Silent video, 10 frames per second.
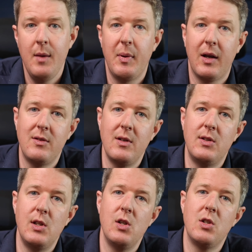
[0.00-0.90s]
because
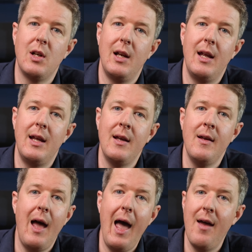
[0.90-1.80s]
it's usually
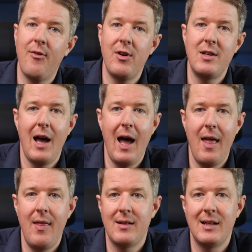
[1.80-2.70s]
every
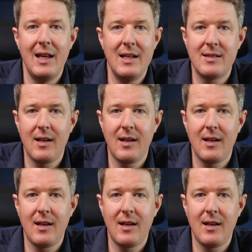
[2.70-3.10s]
day there's leads